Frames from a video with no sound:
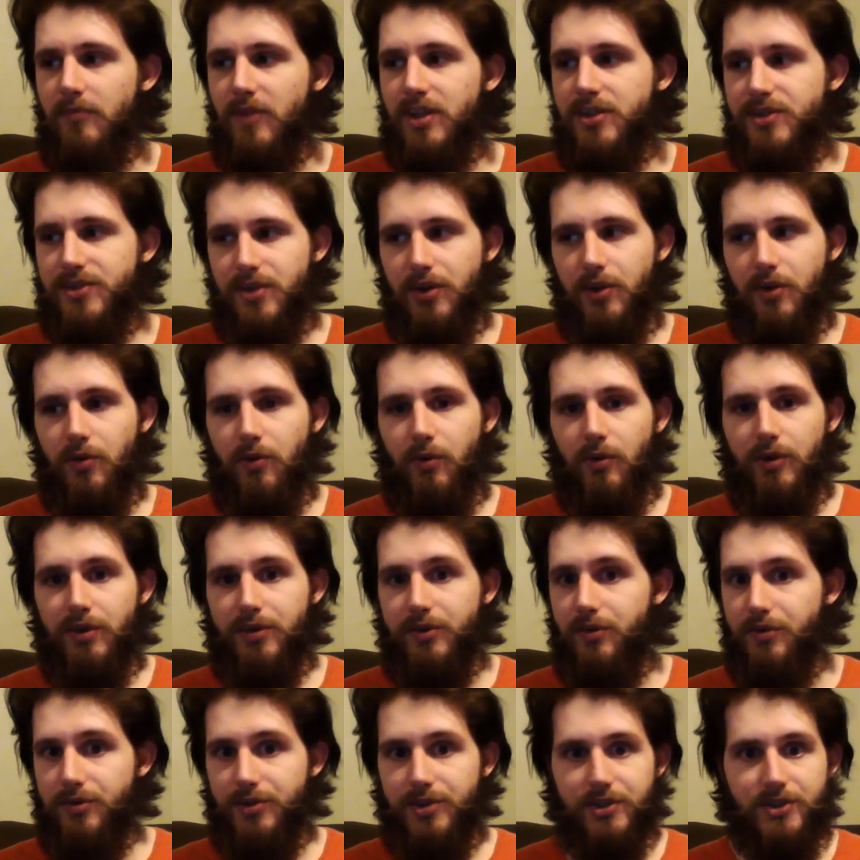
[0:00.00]
So
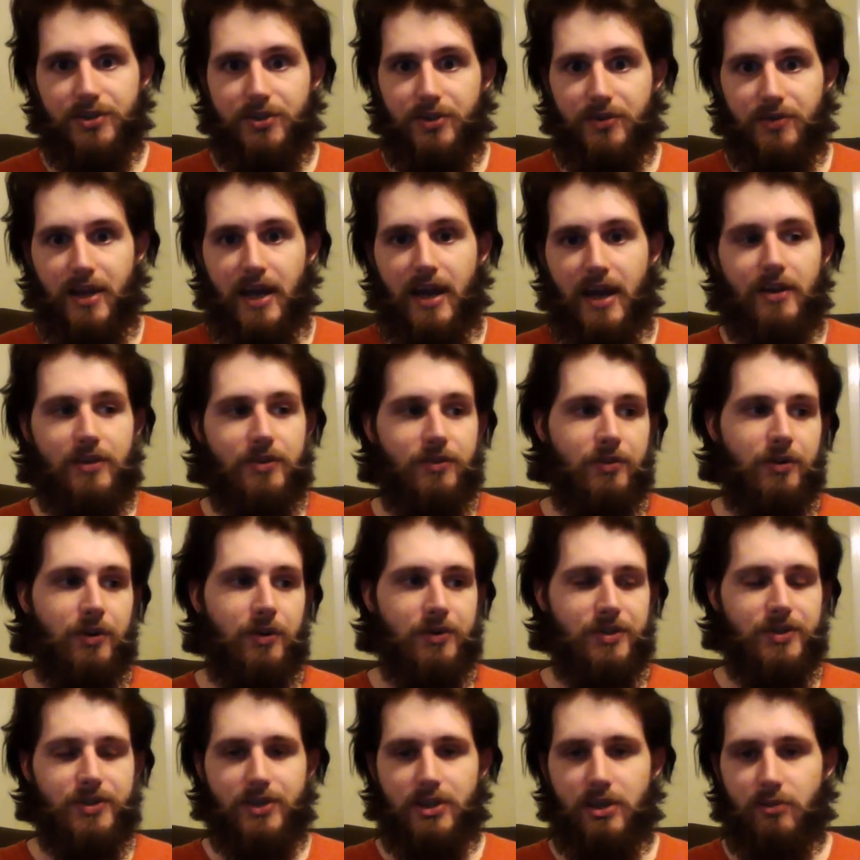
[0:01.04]
you'll just do that. You'll go to
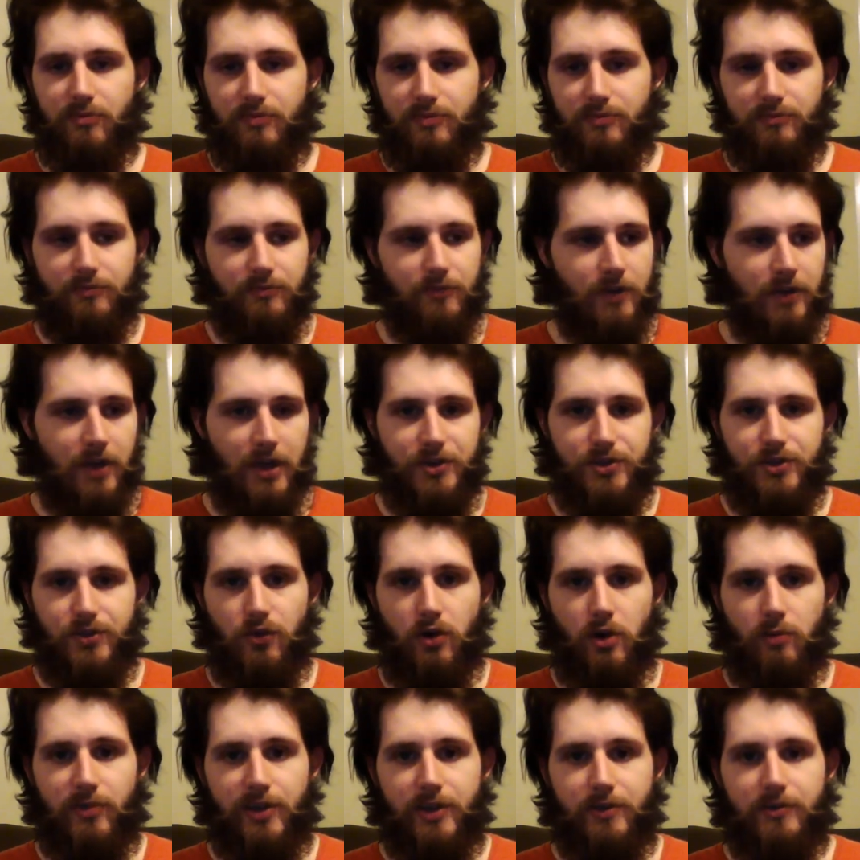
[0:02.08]
sleep as you
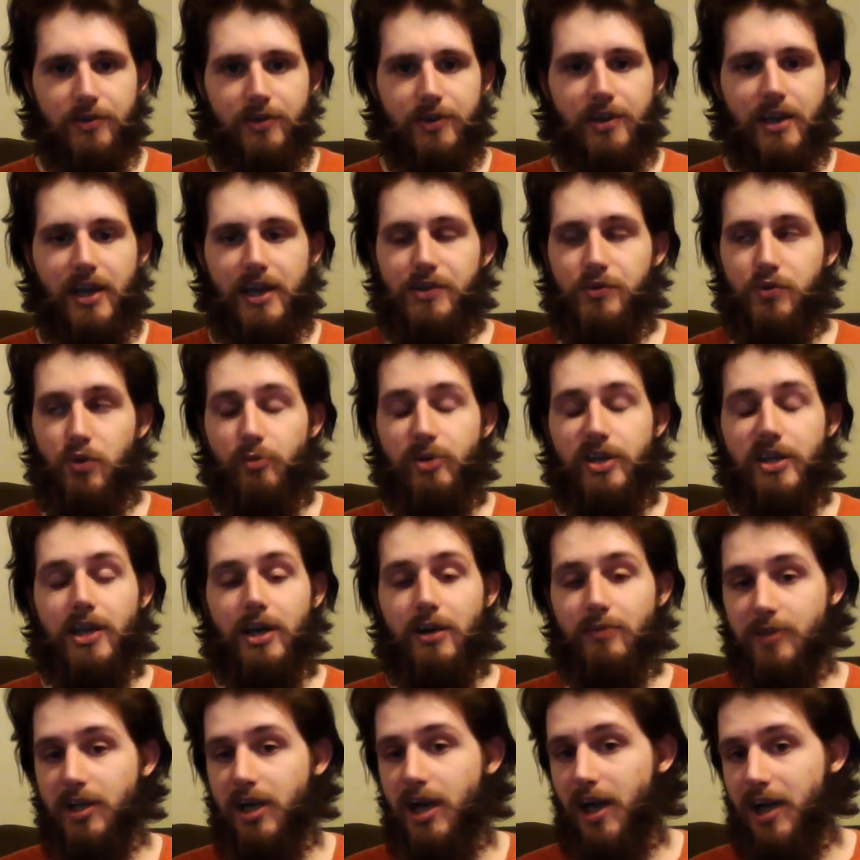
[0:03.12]
normally would, and you will
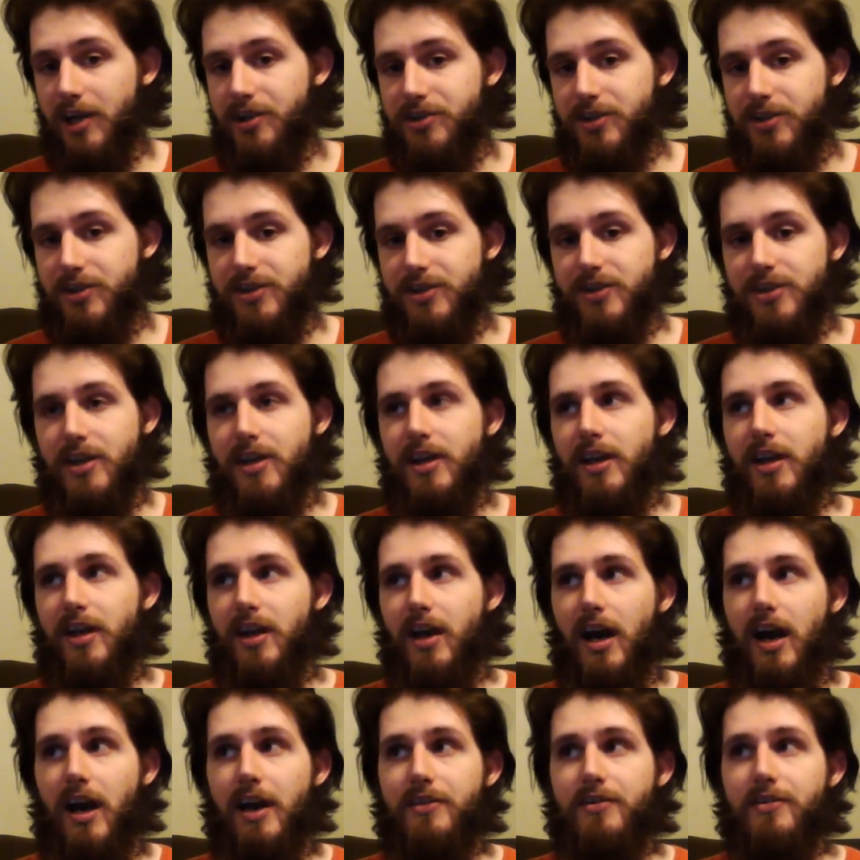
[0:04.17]
become conscious
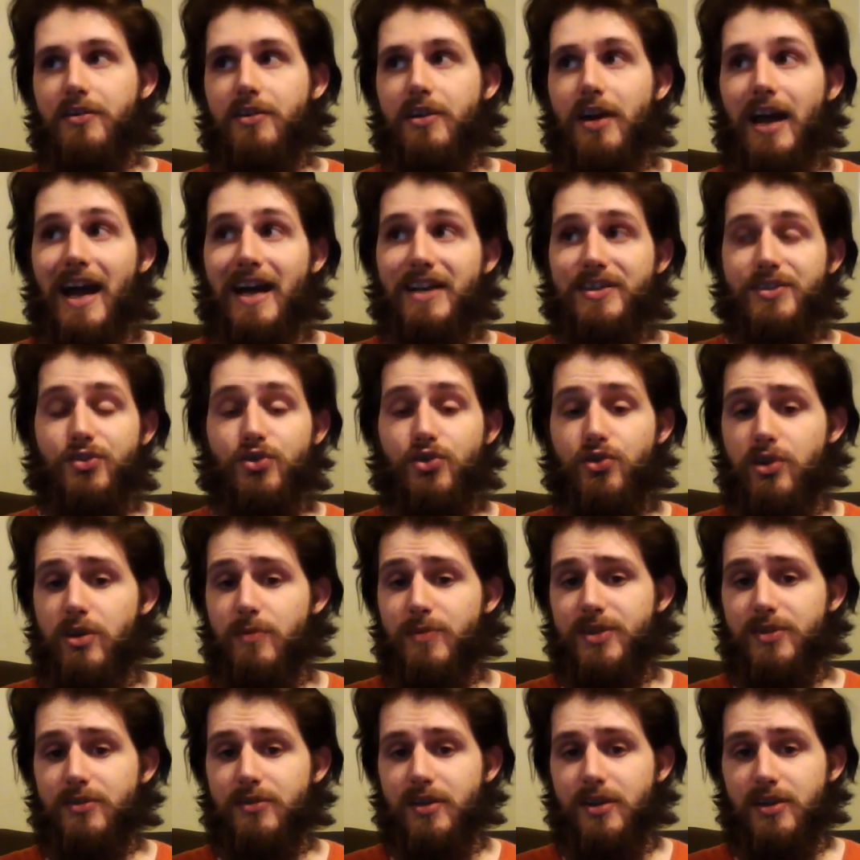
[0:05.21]
either as the
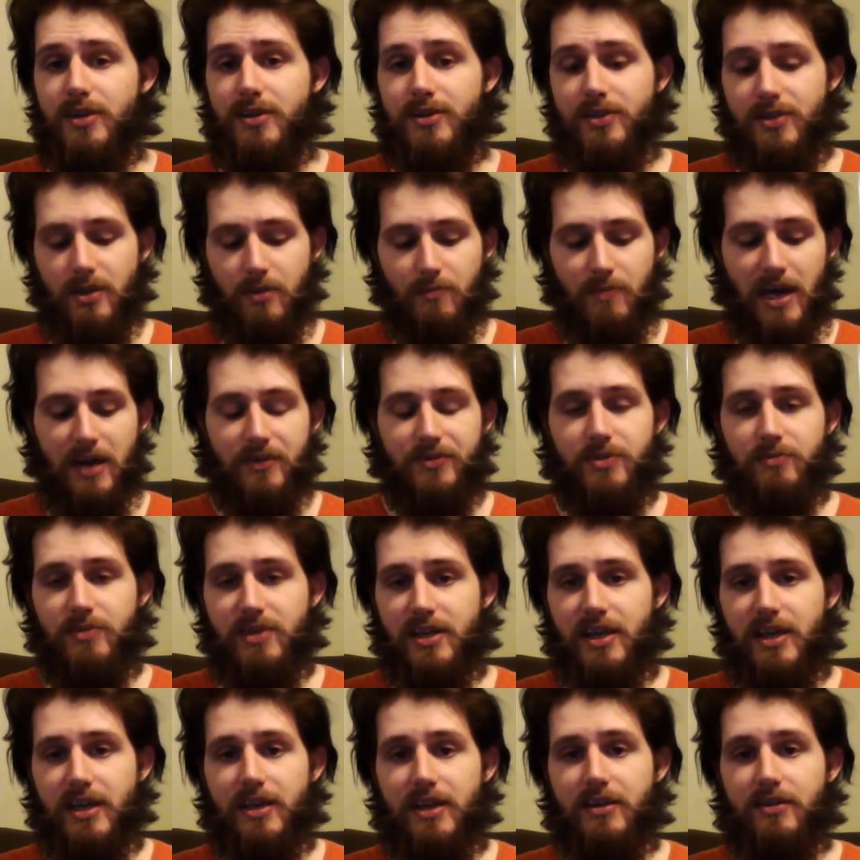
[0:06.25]
dream is about to
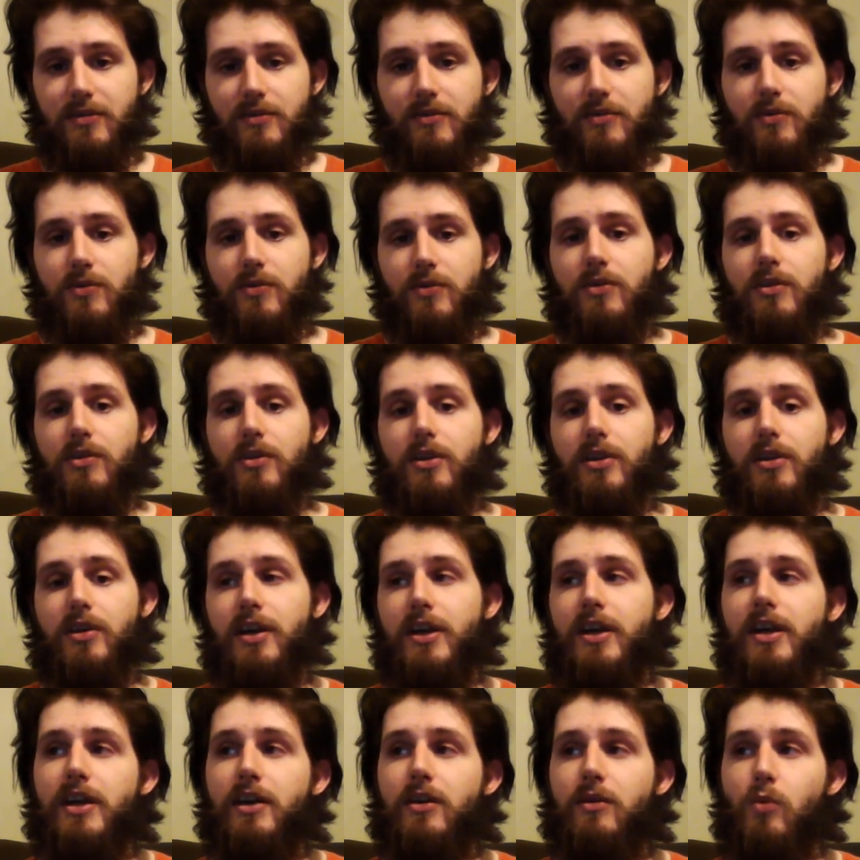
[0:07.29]
begin or
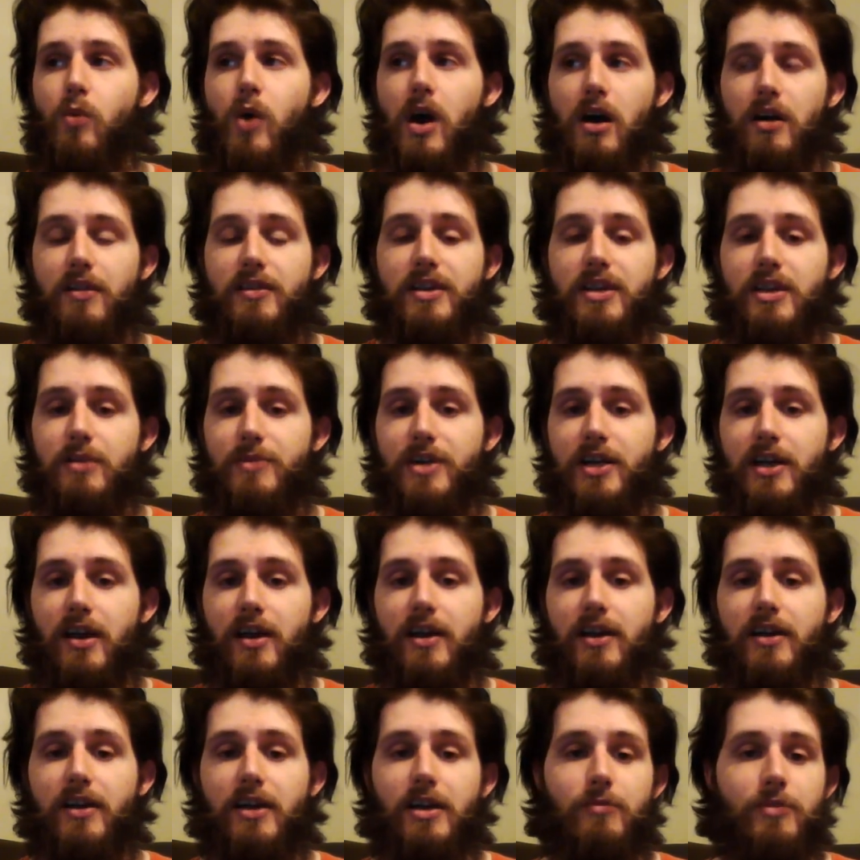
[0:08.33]
while the
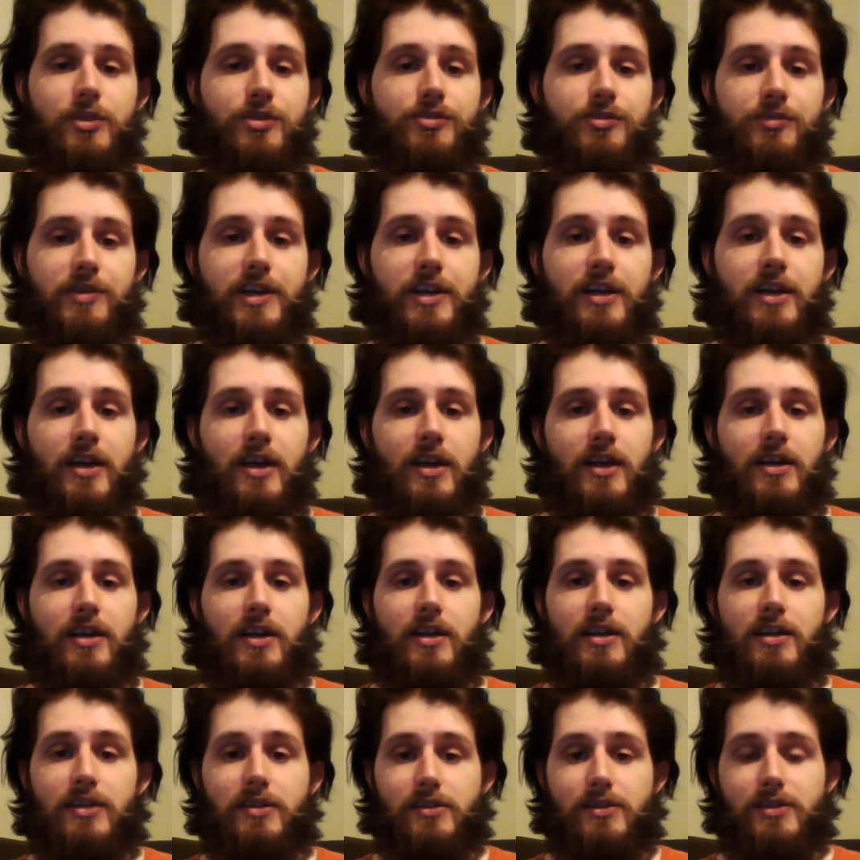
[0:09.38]
hypnagogic imagery
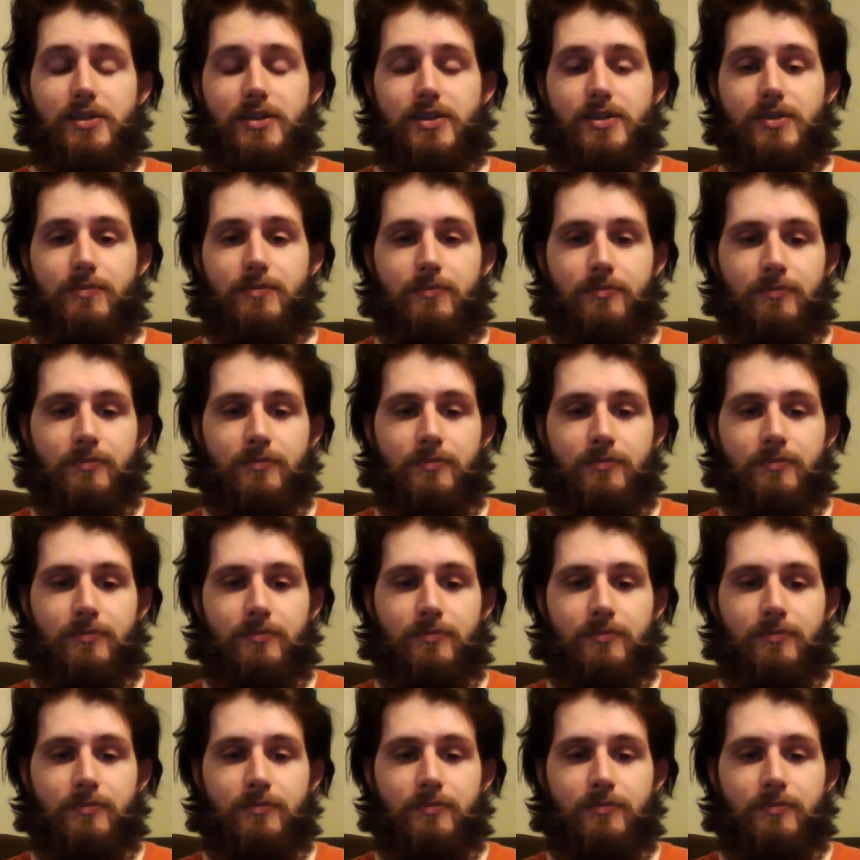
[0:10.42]
is